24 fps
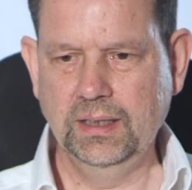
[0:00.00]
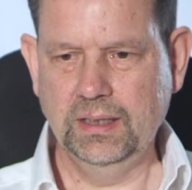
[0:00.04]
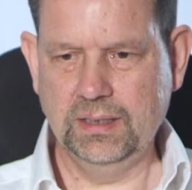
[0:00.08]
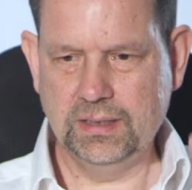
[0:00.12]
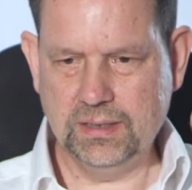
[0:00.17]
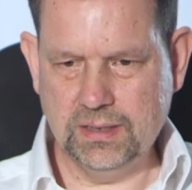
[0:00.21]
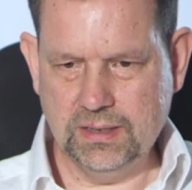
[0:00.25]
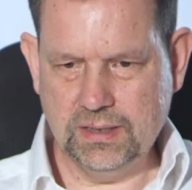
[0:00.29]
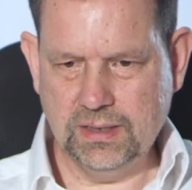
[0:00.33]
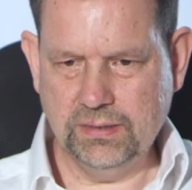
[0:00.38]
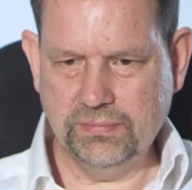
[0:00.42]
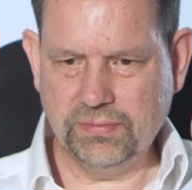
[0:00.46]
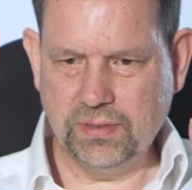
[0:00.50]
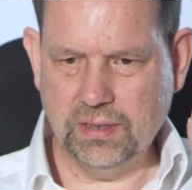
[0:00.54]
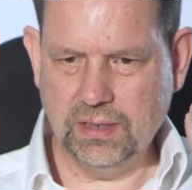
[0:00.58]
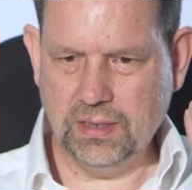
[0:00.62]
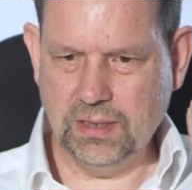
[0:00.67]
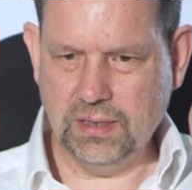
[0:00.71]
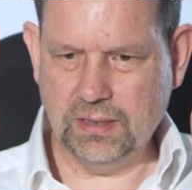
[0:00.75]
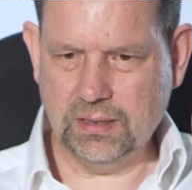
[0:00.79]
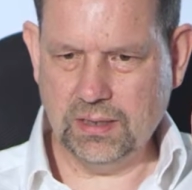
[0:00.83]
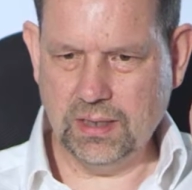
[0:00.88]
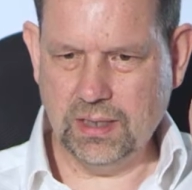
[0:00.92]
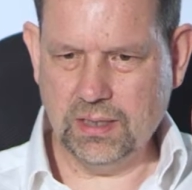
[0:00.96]
It's as if
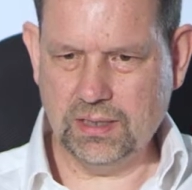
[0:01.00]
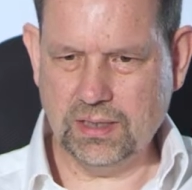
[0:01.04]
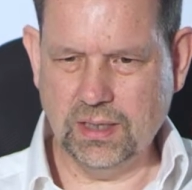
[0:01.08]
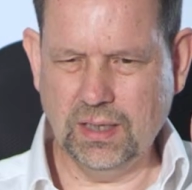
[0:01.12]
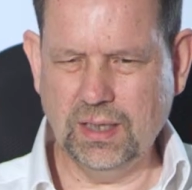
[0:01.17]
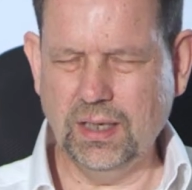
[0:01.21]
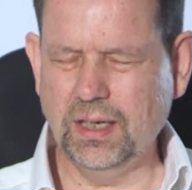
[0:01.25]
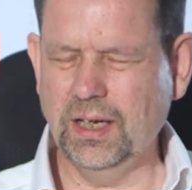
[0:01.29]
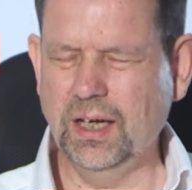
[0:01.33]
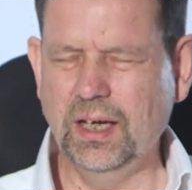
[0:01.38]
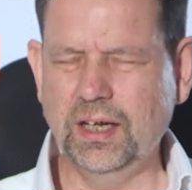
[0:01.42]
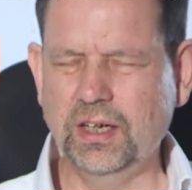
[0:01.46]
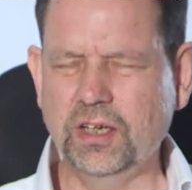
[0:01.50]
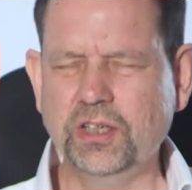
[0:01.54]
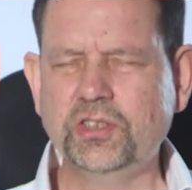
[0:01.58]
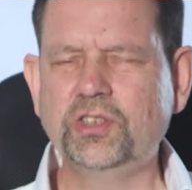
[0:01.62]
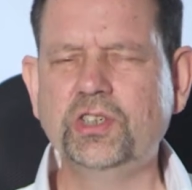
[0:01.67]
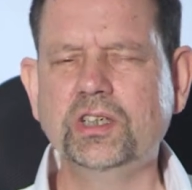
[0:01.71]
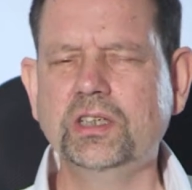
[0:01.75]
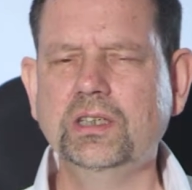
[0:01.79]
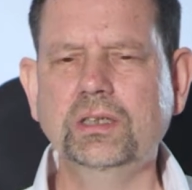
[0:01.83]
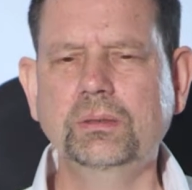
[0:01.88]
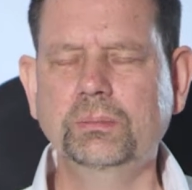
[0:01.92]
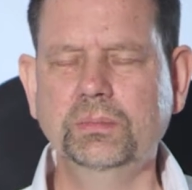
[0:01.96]
there's a
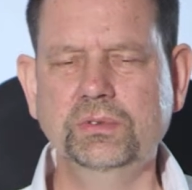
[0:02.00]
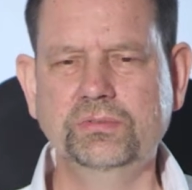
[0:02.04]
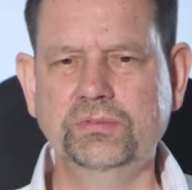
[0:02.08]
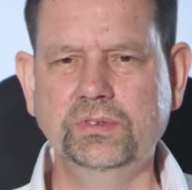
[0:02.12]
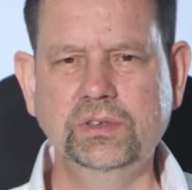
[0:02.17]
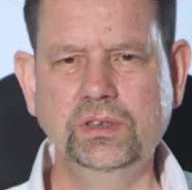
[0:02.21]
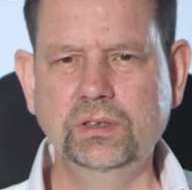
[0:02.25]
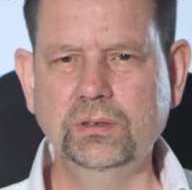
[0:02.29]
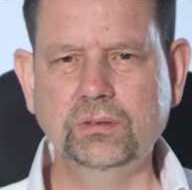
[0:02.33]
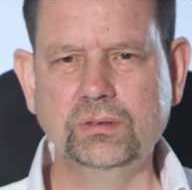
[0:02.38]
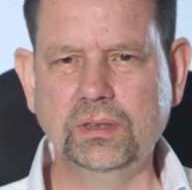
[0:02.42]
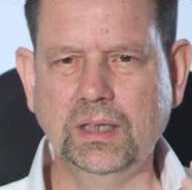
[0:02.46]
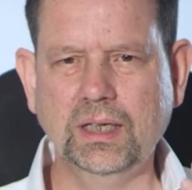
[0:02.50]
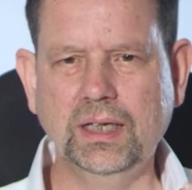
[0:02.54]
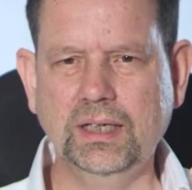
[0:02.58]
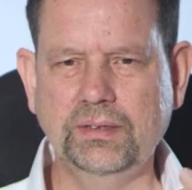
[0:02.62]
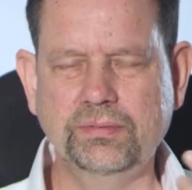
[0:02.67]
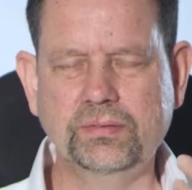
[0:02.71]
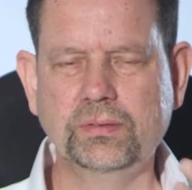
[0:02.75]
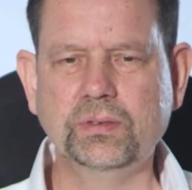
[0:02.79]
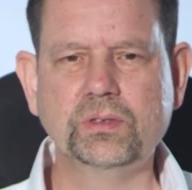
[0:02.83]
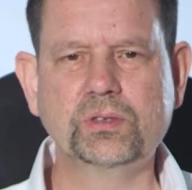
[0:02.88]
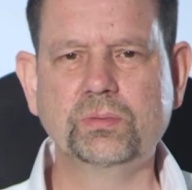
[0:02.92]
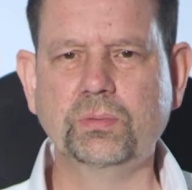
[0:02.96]
germ of new
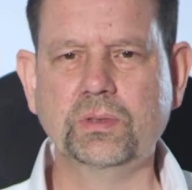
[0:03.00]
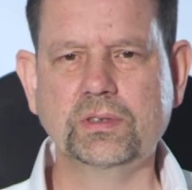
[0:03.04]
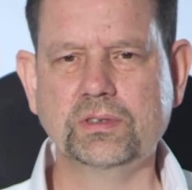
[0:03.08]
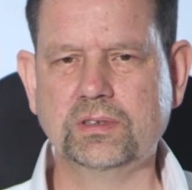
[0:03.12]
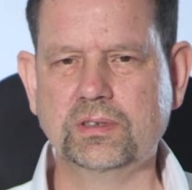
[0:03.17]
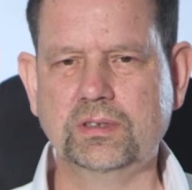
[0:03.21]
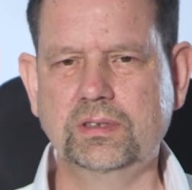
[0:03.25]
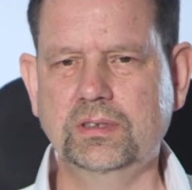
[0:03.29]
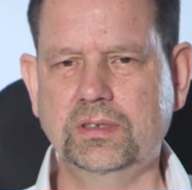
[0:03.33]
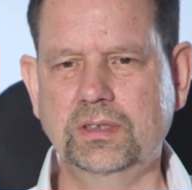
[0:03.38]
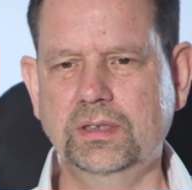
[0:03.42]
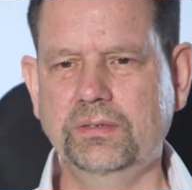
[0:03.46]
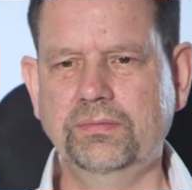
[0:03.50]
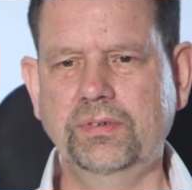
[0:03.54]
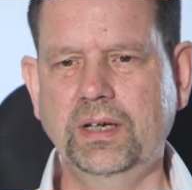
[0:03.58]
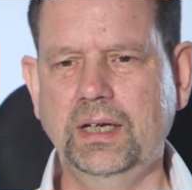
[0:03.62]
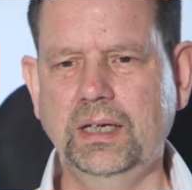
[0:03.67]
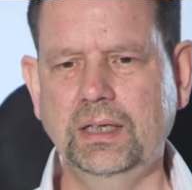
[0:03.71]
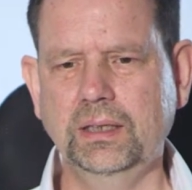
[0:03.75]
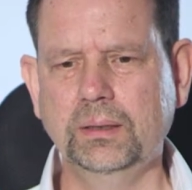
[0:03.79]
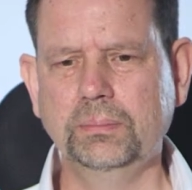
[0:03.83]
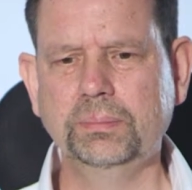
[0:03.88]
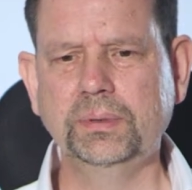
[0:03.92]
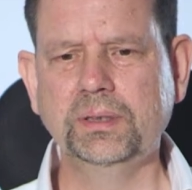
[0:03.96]
life which wants to
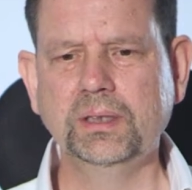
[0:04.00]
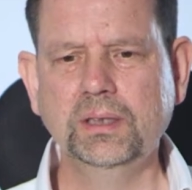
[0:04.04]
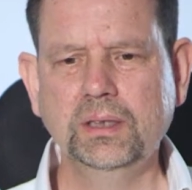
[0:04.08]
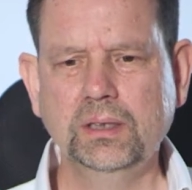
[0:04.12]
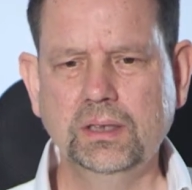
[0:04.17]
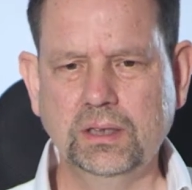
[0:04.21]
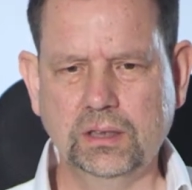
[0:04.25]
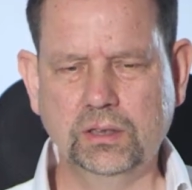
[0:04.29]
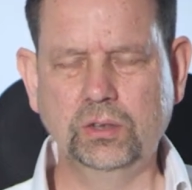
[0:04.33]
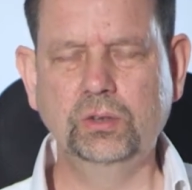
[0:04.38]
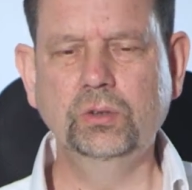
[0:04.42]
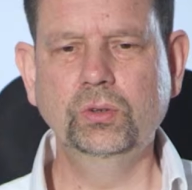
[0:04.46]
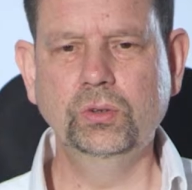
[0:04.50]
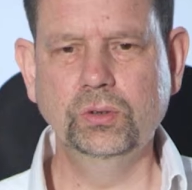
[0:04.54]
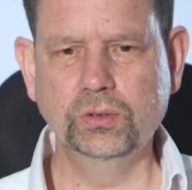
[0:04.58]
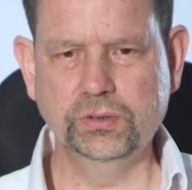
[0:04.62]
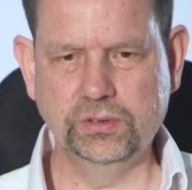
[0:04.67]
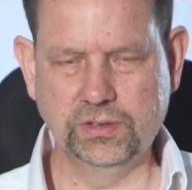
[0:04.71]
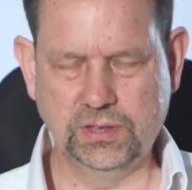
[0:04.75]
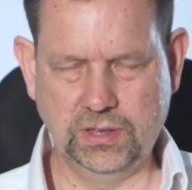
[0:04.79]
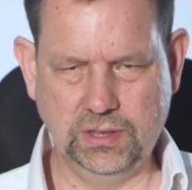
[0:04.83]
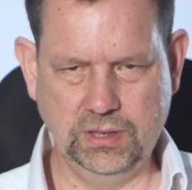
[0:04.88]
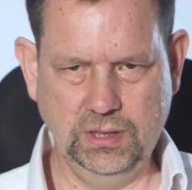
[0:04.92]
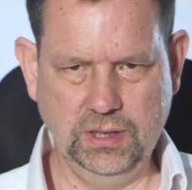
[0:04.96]
develop, a
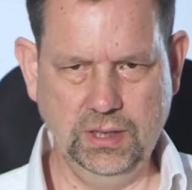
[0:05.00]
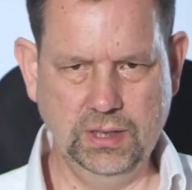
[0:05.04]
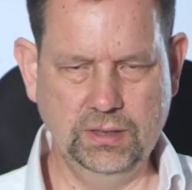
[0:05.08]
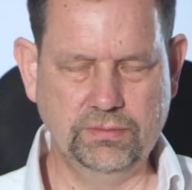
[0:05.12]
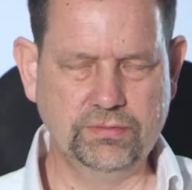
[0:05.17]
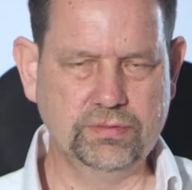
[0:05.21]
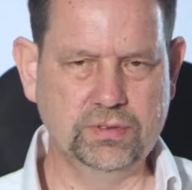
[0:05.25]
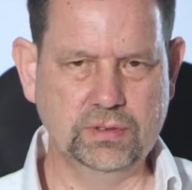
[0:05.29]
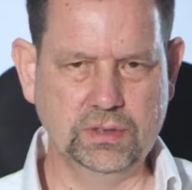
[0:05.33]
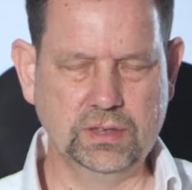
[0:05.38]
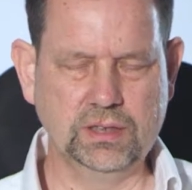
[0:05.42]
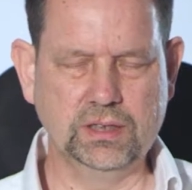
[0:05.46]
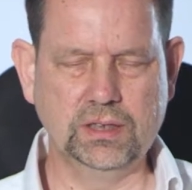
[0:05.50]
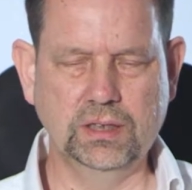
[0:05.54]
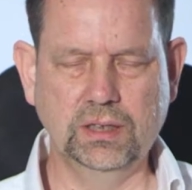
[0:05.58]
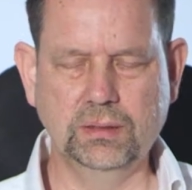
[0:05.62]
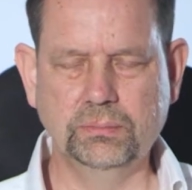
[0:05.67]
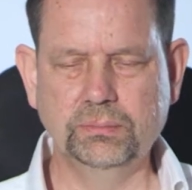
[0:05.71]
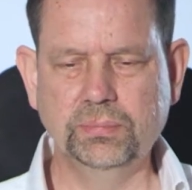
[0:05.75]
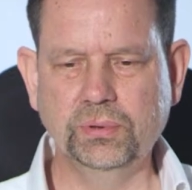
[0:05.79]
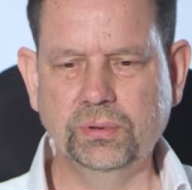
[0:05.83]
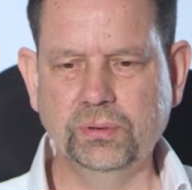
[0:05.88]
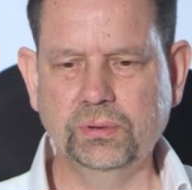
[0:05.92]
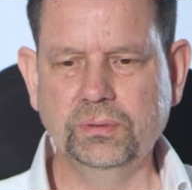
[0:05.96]
corn seed, for
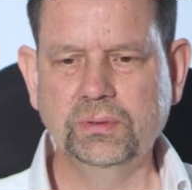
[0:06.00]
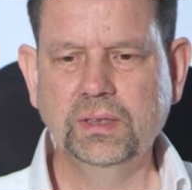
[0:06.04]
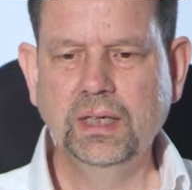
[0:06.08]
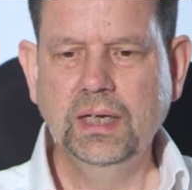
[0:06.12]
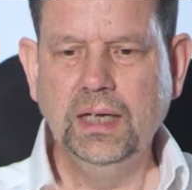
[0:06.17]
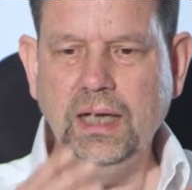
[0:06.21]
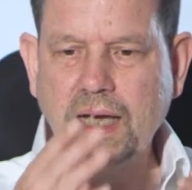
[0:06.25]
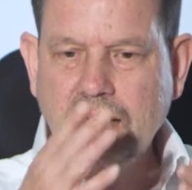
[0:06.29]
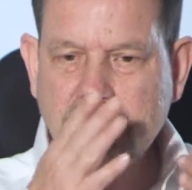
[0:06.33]
example.